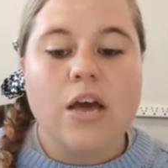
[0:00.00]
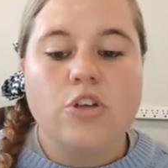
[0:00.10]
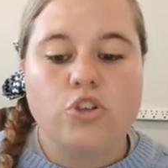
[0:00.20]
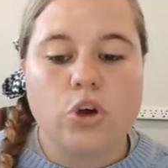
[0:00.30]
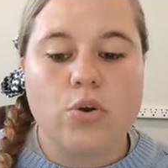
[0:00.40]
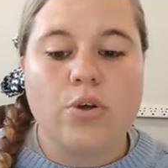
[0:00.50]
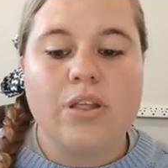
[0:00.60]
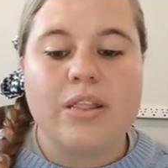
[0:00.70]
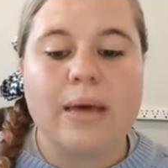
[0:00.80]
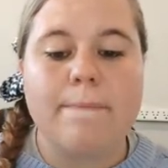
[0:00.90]
so
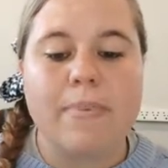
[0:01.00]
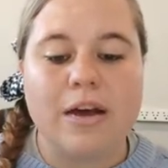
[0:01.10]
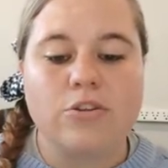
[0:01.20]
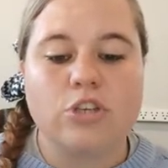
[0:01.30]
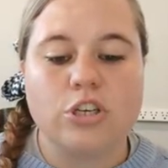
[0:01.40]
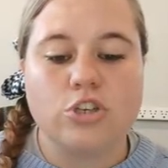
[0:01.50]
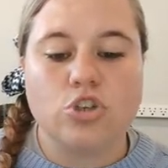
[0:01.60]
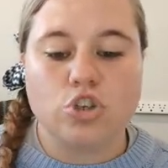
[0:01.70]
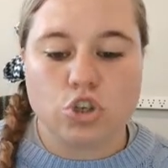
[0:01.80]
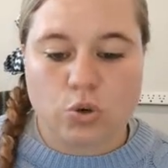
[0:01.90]
the amount
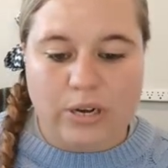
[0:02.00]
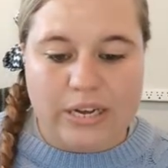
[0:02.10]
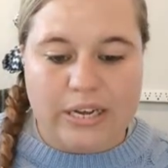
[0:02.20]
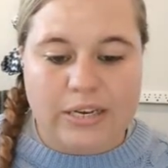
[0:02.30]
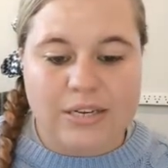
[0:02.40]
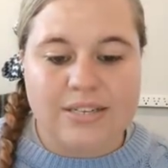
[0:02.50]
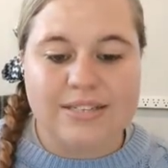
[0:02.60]
insured